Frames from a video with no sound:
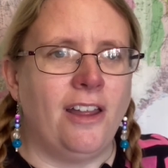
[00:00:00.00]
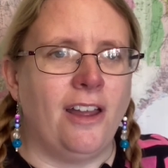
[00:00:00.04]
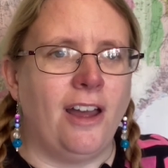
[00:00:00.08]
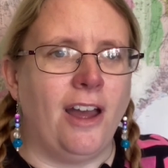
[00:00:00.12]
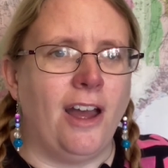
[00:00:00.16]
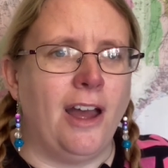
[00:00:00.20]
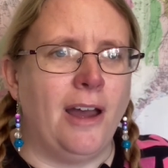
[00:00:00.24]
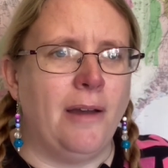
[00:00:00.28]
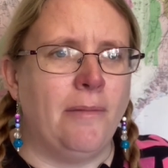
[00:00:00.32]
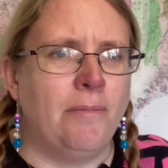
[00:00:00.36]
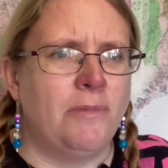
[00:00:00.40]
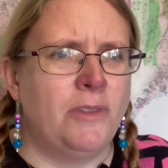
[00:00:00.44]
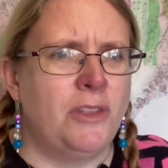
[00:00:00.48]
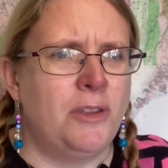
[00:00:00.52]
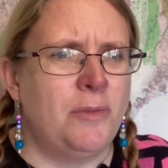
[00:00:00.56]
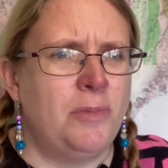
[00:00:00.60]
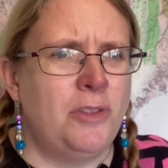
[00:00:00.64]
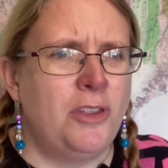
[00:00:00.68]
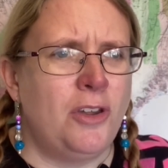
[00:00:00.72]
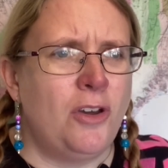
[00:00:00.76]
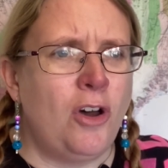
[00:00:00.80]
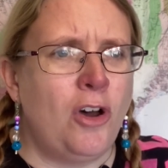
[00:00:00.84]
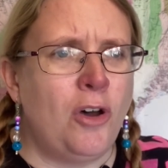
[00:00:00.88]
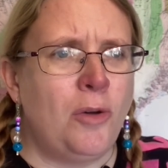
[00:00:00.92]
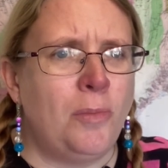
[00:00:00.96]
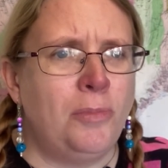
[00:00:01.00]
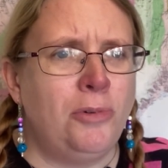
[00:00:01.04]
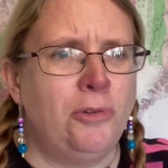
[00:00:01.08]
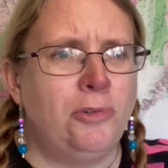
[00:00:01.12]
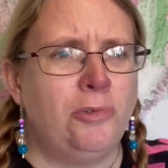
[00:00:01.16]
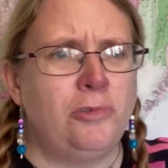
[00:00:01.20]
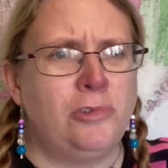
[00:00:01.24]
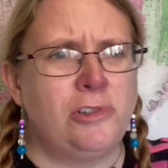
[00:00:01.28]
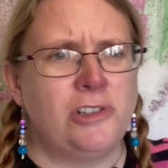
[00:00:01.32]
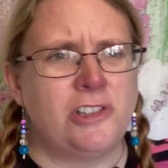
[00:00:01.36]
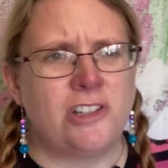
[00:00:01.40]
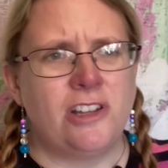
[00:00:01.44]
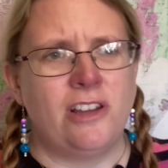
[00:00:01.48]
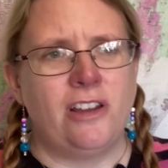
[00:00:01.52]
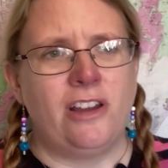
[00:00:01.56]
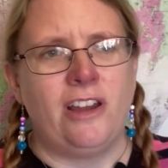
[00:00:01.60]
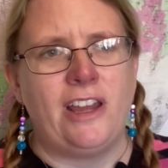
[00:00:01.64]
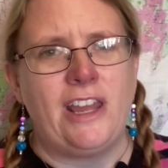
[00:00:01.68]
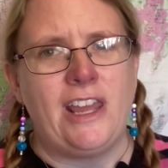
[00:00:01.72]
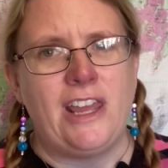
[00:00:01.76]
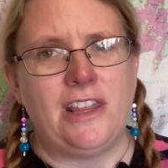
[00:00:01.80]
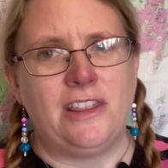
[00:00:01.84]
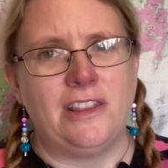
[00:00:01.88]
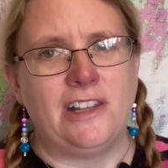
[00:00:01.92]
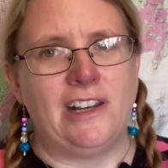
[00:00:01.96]
The hot pools
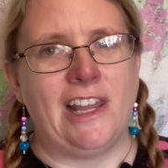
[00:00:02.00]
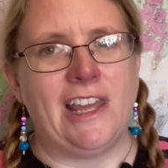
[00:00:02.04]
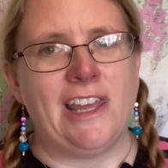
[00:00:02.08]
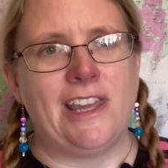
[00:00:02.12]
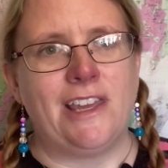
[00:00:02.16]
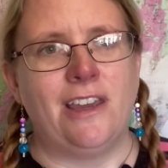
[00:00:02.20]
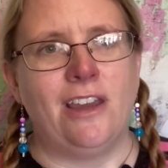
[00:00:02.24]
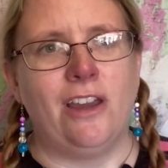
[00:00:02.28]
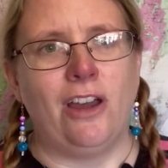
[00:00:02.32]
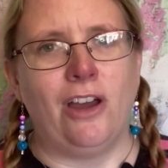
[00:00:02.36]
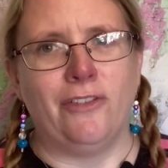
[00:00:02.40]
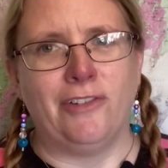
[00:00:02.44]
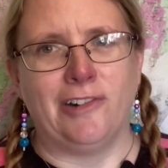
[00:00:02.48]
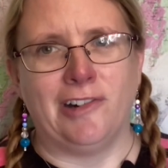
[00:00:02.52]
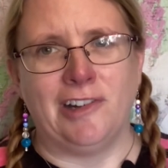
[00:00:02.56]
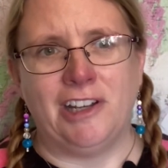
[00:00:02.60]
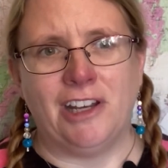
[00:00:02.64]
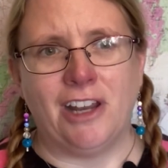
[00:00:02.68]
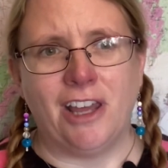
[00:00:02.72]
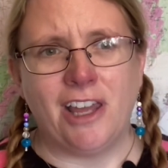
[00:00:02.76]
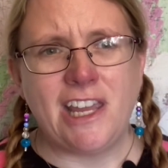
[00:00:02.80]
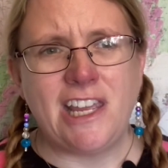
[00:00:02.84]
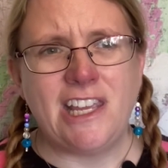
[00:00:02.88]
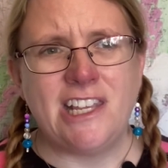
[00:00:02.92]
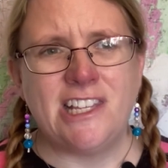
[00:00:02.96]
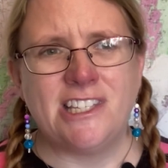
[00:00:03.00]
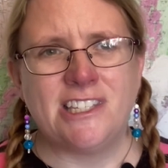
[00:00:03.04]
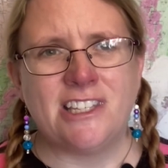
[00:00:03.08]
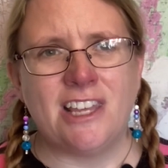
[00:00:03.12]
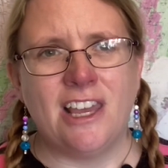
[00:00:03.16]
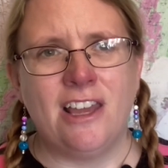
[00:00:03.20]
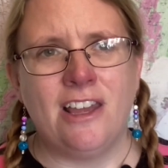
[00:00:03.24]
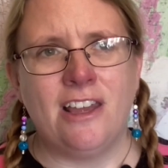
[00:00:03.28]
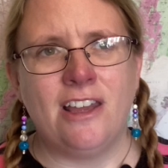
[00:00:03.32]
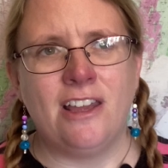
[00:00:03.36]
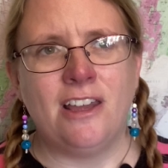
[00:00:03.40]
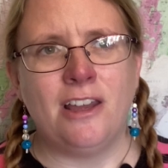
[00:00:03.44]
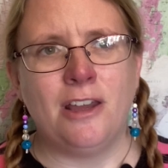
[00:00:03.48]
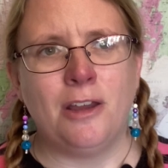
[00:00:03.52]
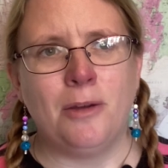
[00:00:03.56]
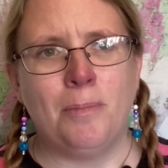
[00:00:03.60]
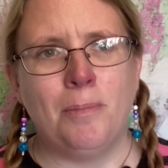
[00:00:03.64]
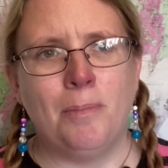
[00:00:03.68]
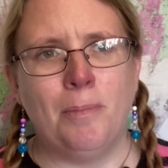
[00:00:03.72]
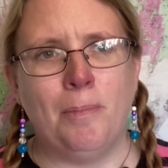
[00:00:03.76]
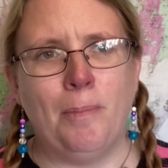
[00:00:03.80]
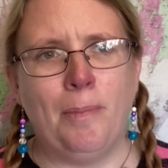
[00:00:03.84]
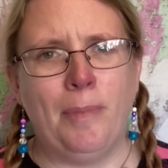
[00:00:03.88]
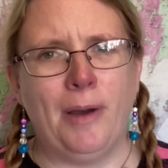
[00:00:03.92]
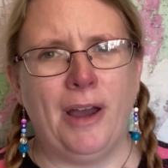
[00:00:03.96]
in the lake are very nice,
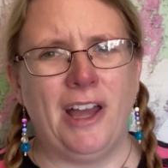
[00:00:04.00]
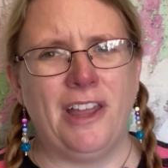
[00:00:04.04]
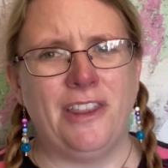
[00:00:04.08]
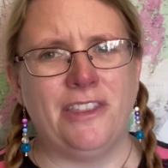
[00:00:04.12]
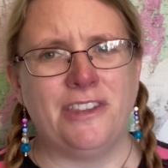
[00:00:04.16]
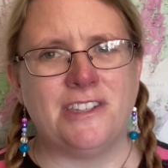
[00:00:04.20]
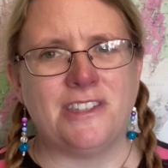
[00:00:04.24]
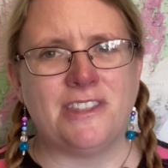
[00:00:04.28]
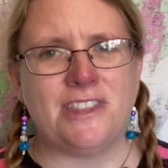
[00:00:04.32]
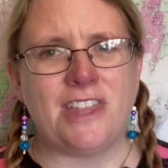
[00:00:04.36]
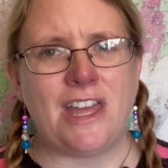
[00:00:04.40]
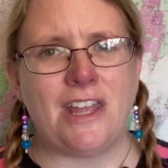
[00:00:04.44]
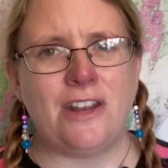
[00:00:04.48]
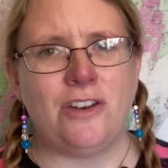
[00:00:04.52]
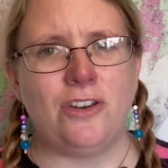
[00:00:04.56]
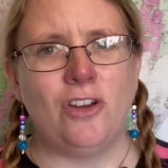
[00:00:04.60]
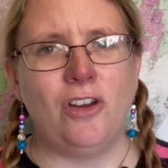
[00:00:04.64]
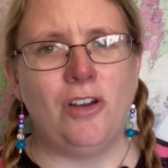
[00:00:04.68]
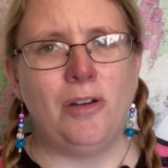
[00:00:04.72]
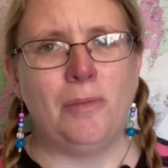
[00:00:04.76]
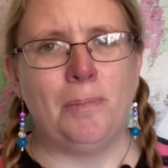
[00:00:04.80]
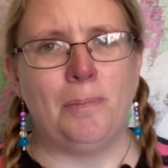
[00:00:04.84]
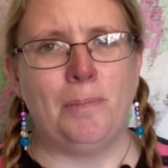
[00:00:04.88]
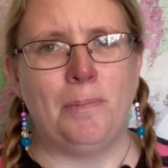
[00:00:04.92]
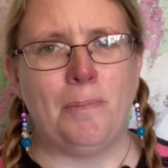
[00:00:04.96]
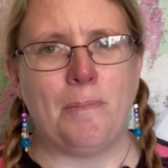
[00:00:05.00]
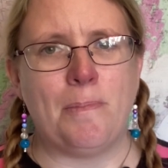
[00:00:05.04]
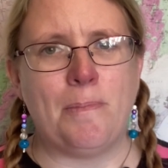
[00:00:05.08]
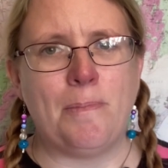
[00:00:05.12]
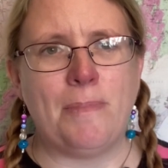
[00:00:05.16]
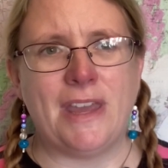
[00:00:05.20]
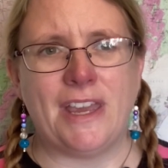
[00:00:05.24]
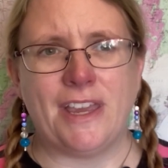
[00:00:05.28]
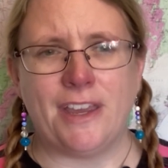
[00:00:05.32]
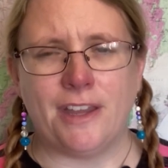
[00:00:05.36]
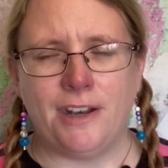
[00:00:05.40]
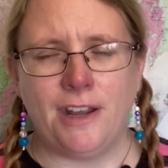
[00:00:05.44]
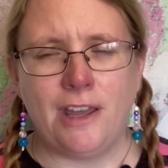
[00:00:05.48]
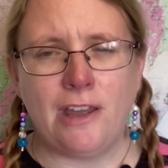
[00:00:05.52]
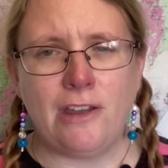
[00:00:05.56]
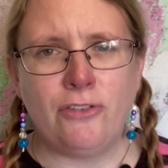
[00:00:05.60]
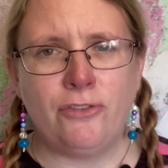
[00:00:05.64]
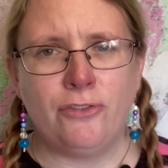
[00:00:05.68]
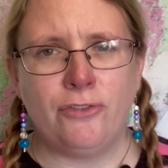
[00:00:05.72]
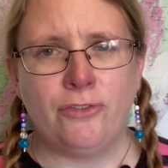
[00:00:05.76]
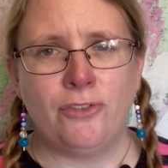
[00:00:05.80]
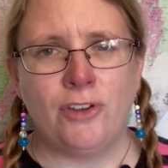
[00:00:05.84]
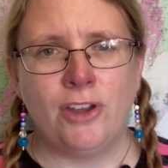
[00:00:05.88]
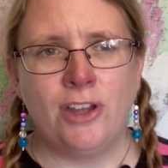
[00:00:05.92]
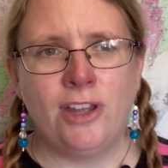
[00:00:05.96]
but they're not big
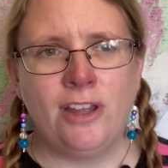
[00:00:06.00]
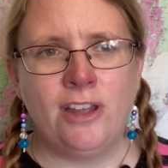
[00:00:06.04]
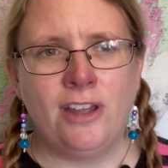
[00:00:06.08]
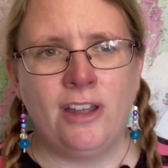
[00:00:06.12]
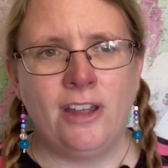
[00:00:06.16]
enough.